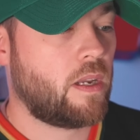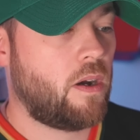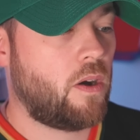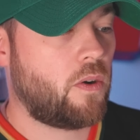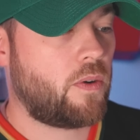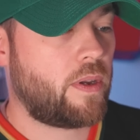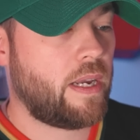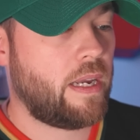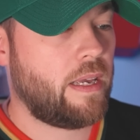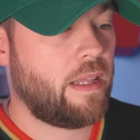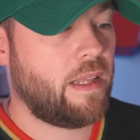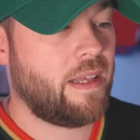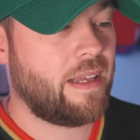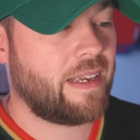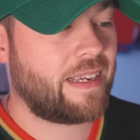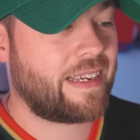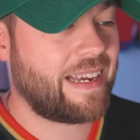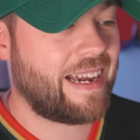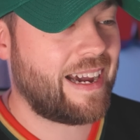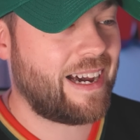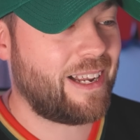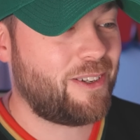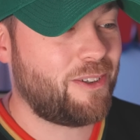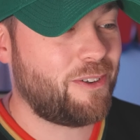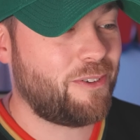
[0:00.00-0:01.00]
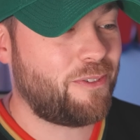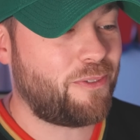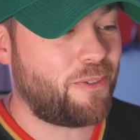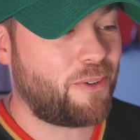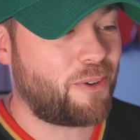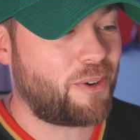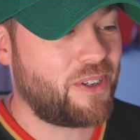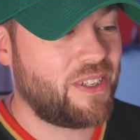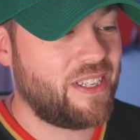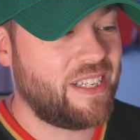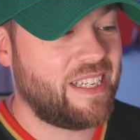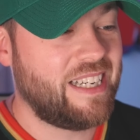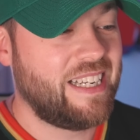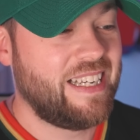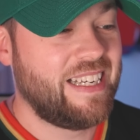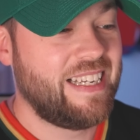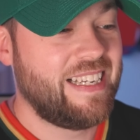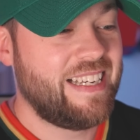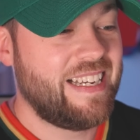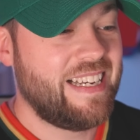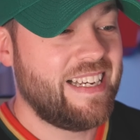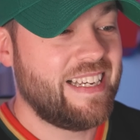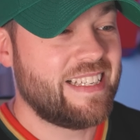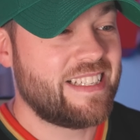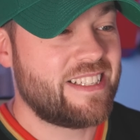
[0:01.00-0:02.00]
Okay, California
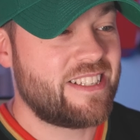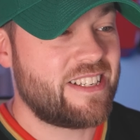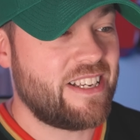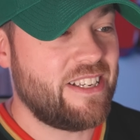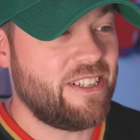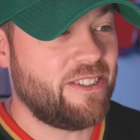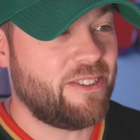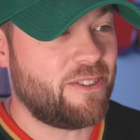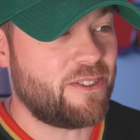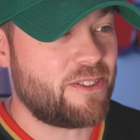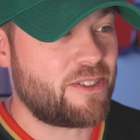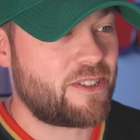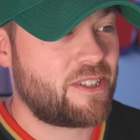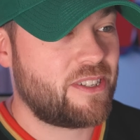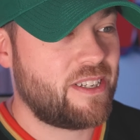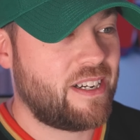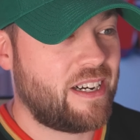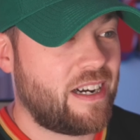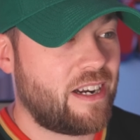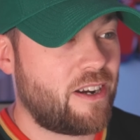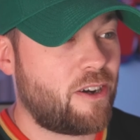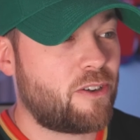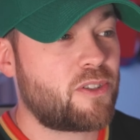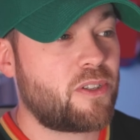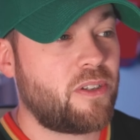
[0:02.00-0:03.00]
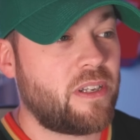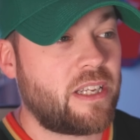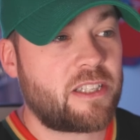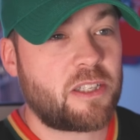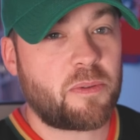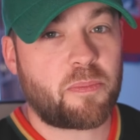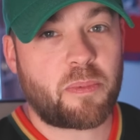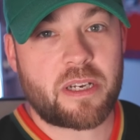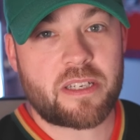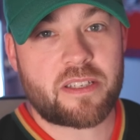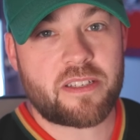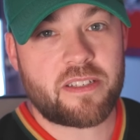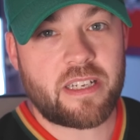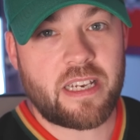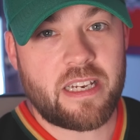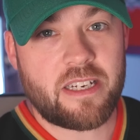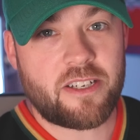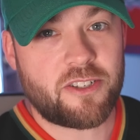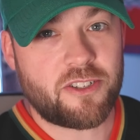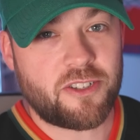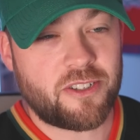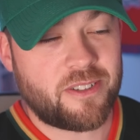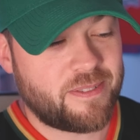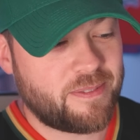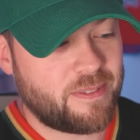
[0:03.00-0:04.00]
Seals. I also like the
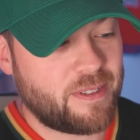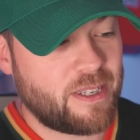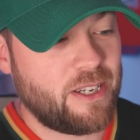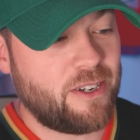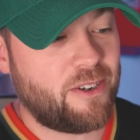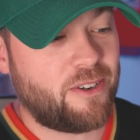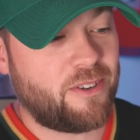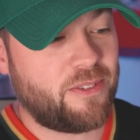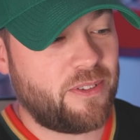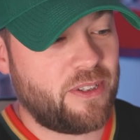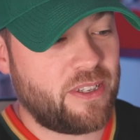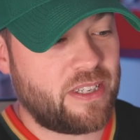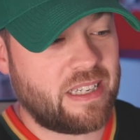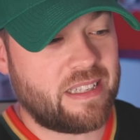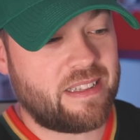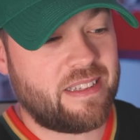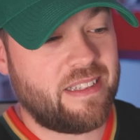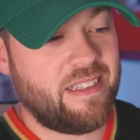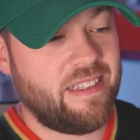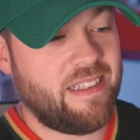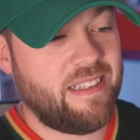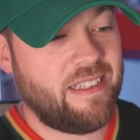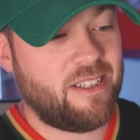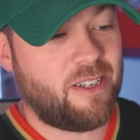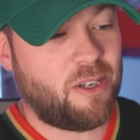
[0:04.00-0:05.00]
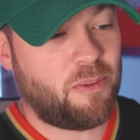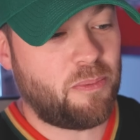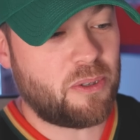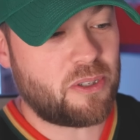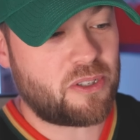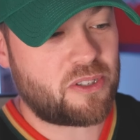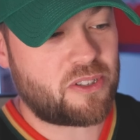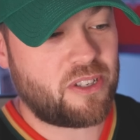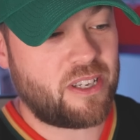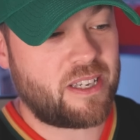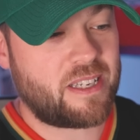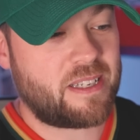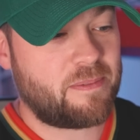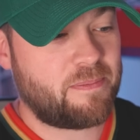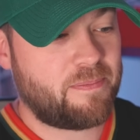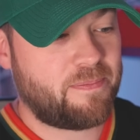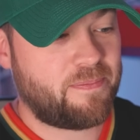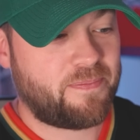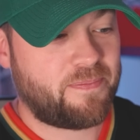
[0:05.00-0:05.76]
presentation here. You got the almost like